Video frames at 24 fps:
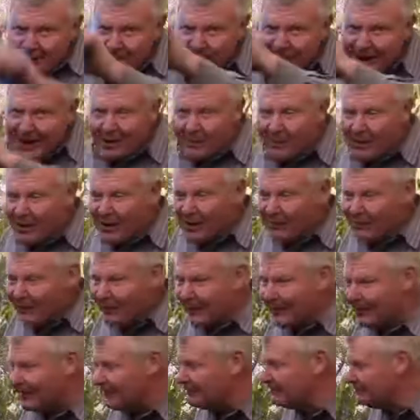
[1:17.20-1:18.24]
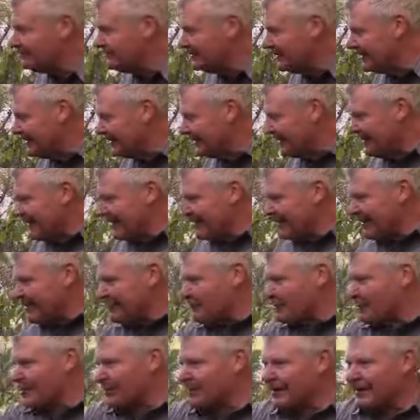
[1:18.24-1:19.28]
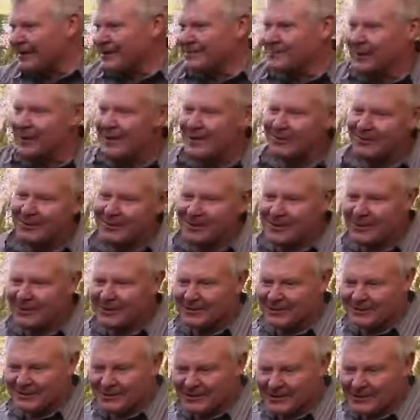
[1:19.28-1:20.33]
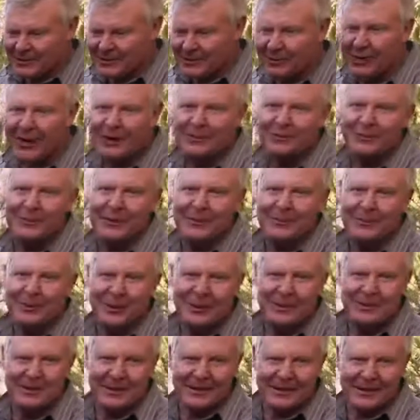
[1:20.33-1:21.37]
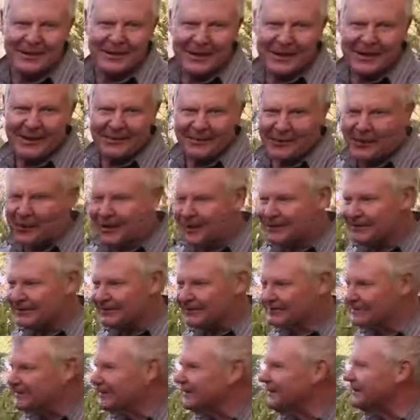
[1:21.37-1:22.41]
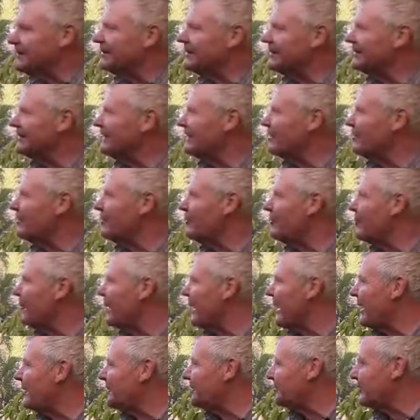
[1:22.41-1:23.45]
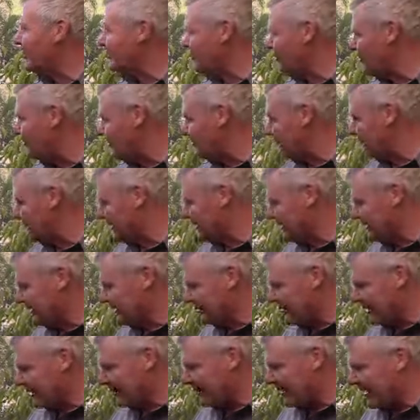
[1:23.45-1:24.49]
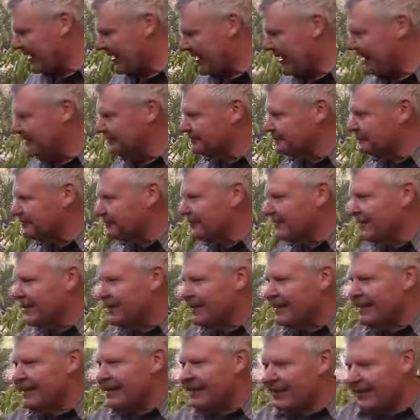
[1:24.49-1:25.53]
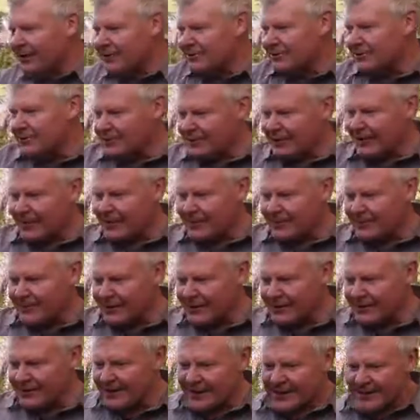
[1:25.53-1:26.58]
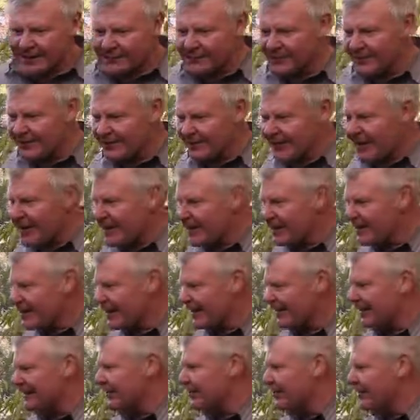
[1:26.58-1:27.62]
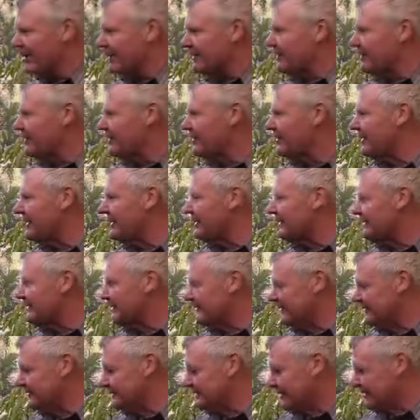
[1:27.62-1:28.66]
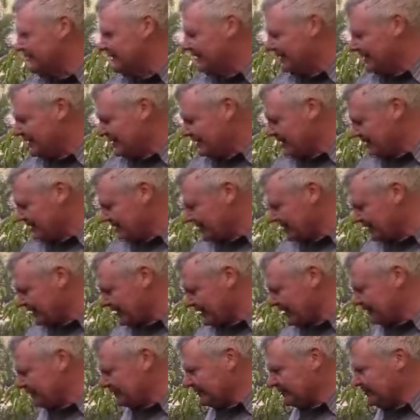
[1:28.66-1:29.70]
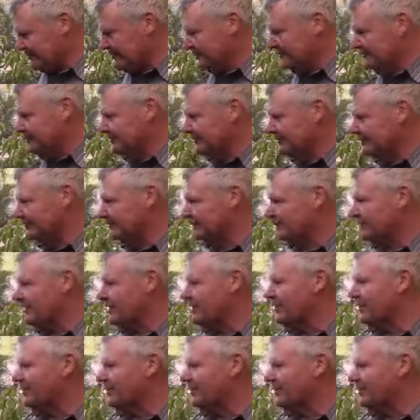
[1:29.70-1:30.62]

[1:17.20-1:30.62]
away on my farm. And I bought these bloody windows that didn't quite fit a project that I had in mind, because they were for my outside room that didn't quite pan out. And I was looking at them the other day and I thought they're nearly the right size. Like for this